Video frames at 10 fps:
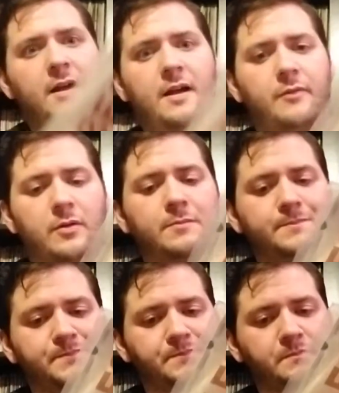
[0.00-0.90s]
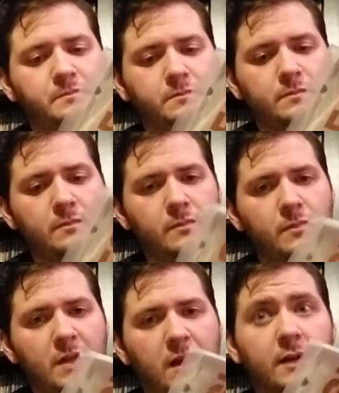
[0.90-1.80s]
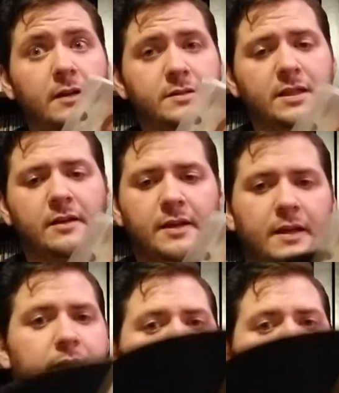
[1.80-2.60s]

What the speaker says: ever. Like I was telling you, in